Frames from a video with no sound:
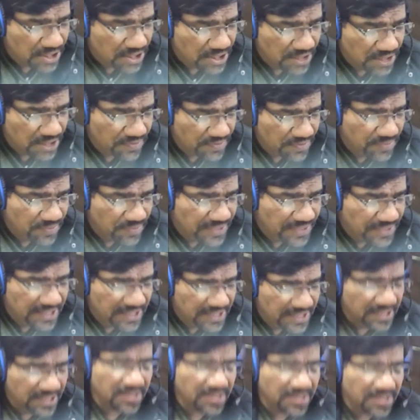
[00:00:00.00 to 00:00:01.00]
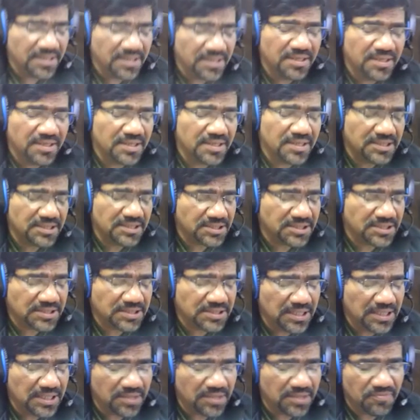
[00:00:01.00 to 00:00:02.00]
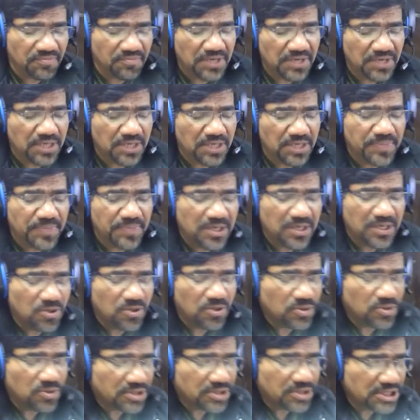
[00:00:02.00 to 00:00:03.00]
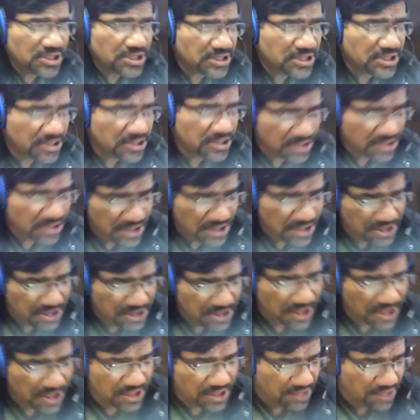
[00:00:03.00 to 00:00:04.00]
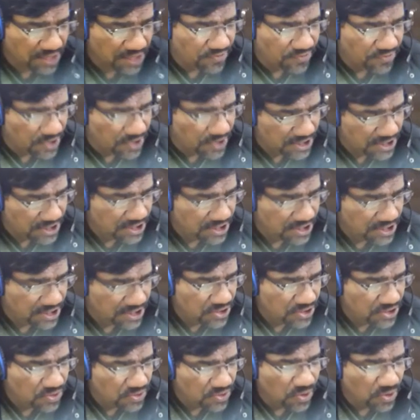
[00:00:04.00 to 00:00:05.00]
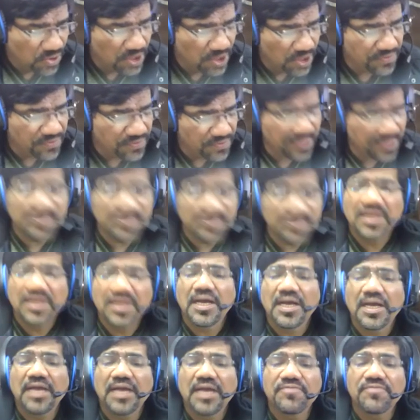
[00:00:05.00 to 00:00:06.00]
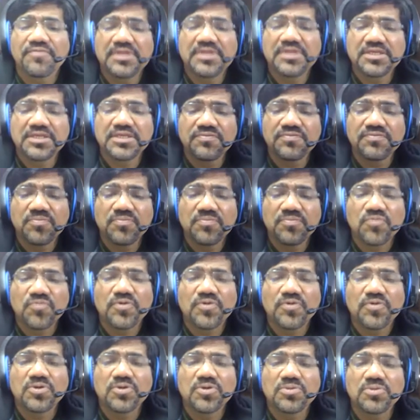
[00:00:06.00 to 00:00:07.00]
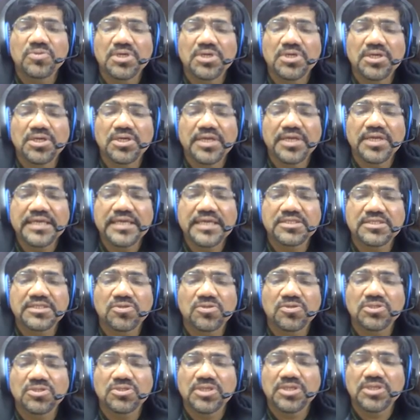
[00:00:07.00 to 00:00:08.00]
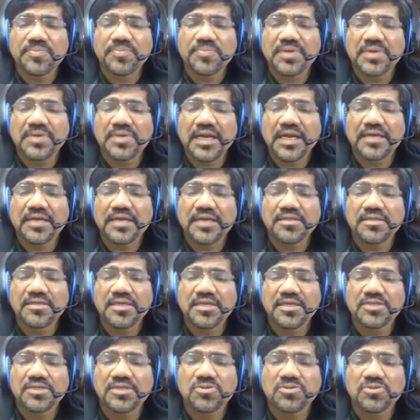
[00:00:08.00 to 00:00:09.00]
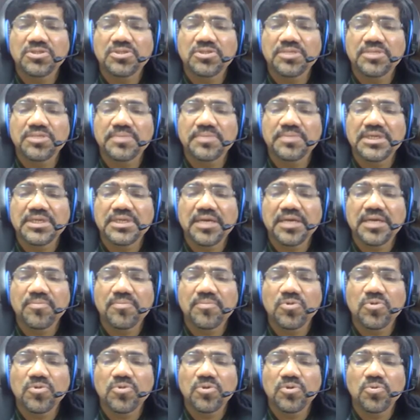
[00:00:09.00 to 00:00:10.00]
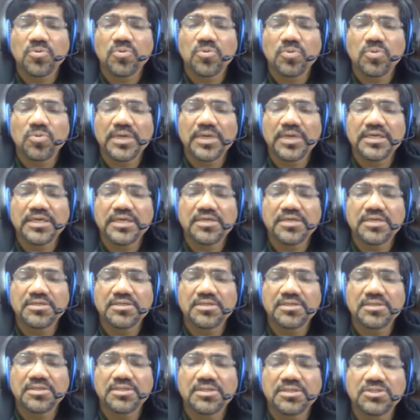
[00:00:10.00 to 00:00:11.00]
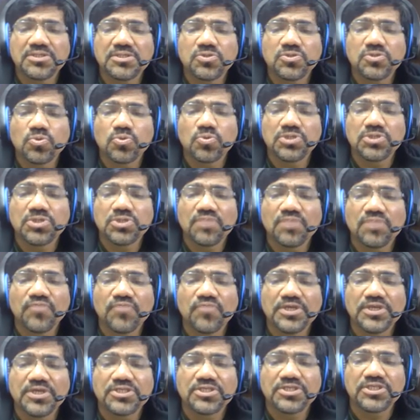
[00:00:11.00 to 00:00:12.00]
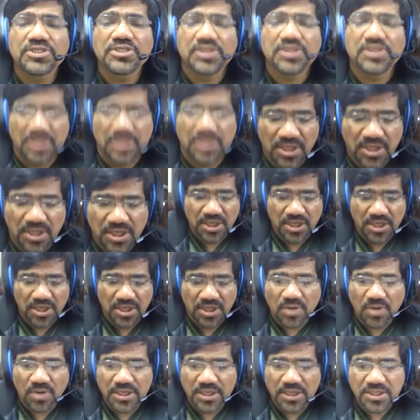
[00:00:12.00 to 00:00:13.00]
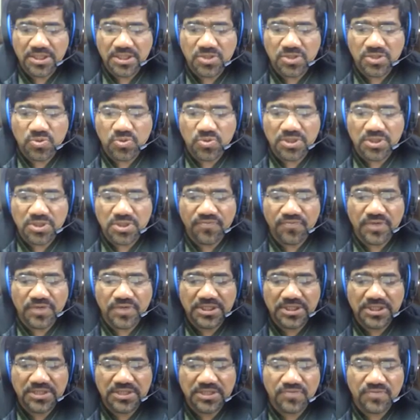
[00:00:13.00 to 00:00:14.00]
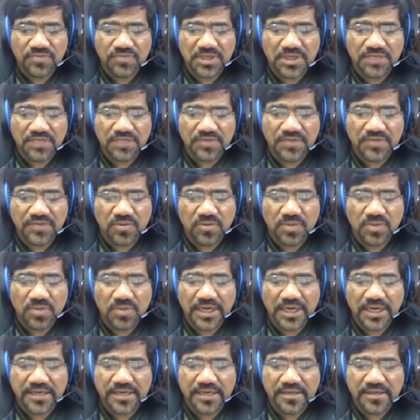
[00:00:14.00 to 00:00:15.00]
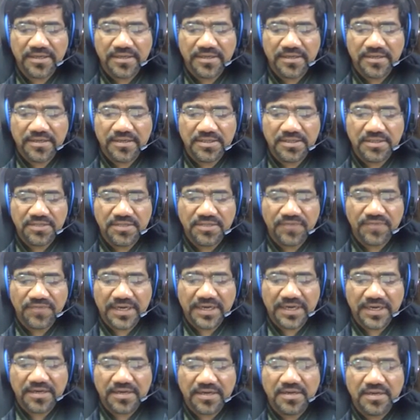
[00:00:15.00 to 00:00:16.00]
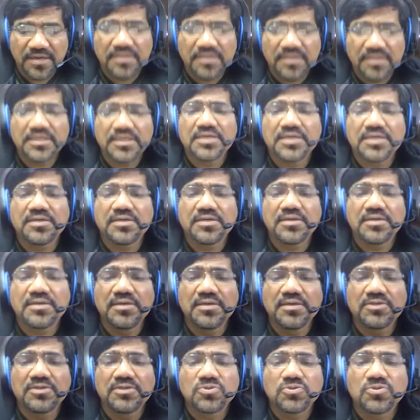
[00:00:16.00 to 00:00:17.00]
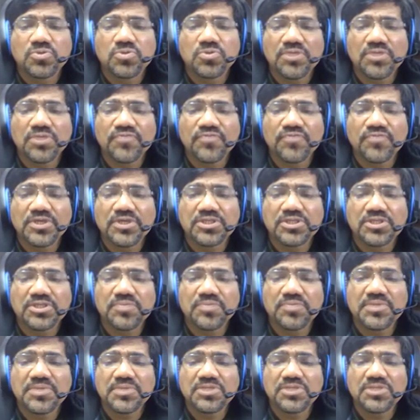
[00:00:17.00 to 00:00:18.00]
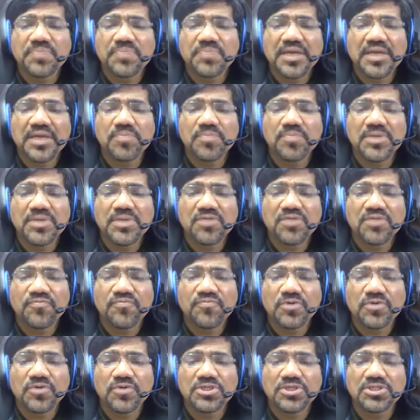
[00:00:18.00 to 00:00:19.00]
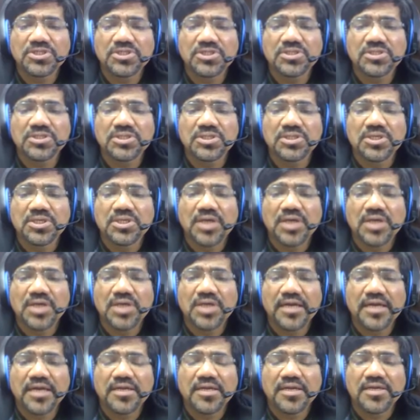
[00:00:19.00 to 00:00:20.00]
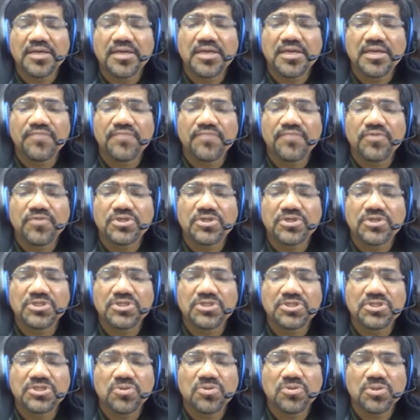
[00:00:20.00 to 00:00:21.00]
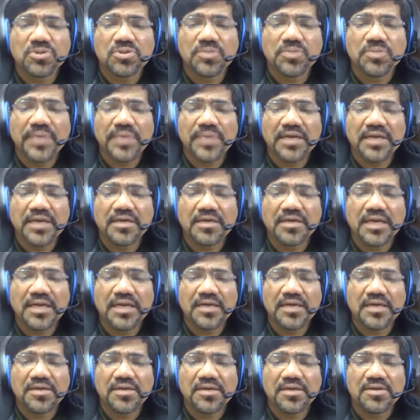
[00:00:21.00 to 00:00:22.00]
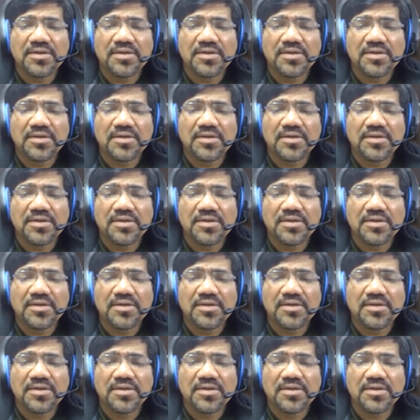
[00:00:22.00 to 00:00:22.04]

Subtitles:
Even breathing is, we are dependent on trees, and trees are in the forest. So all of them. And with this, we move on to the next concept, and the next concept that I am going to look at it is social forestry. Now, under the social forestry, what I will look at is the fact that social forestry means management of forest and afforestation on the barren land.